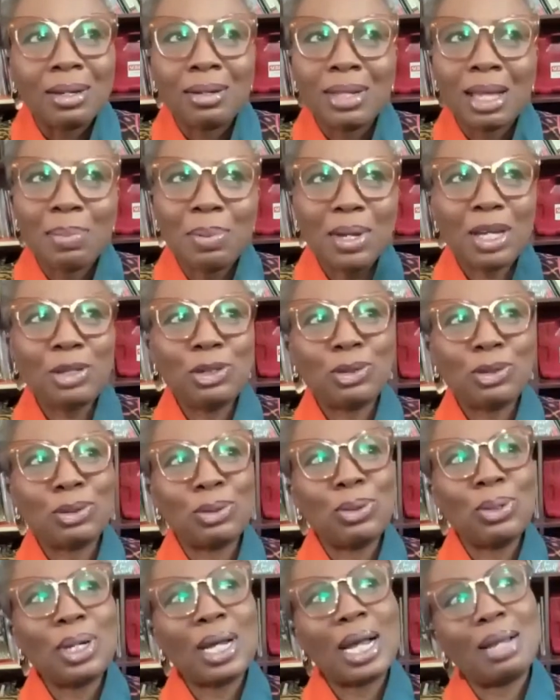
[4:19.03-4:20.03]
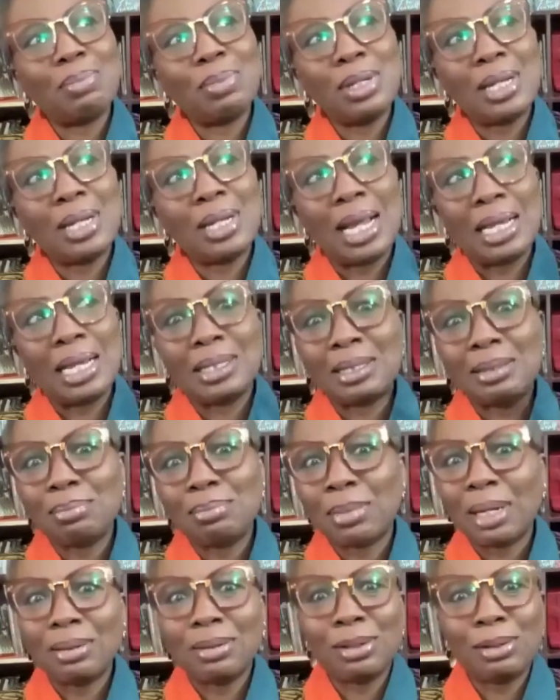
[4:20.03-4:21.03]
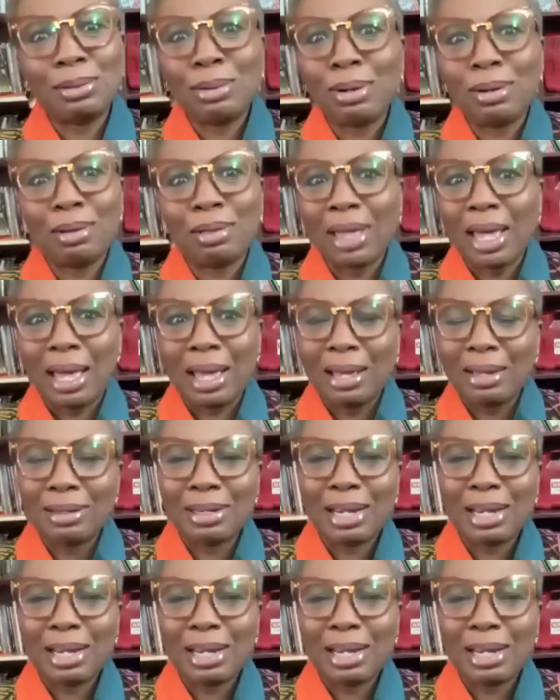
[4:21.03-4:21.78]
they begin to look at me like, Dinma, don't go there.